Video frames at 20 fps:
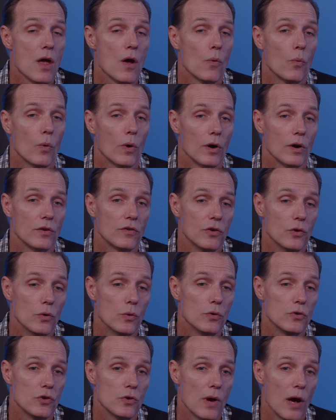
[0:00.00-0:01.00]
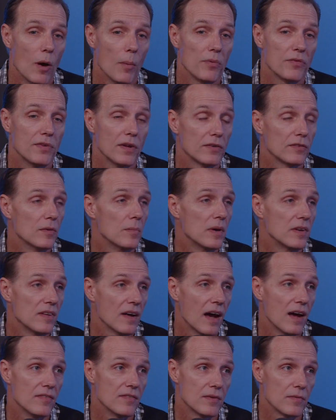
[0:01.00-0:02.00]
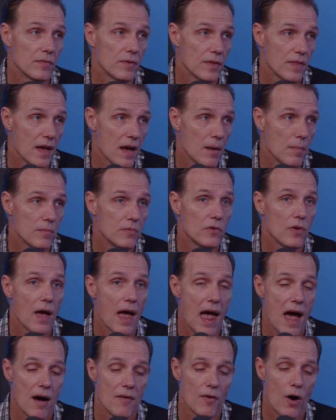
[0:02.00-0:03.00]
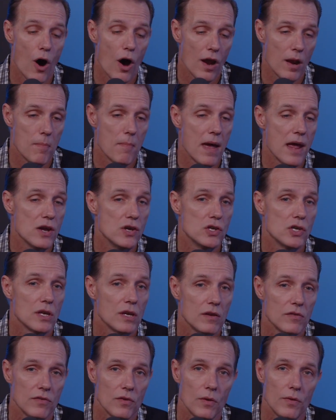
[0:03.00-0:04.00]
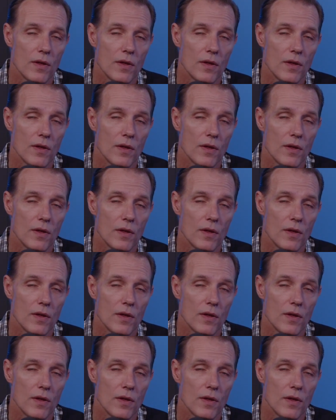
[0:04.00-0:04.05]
were to help systematize it for them, to have automation.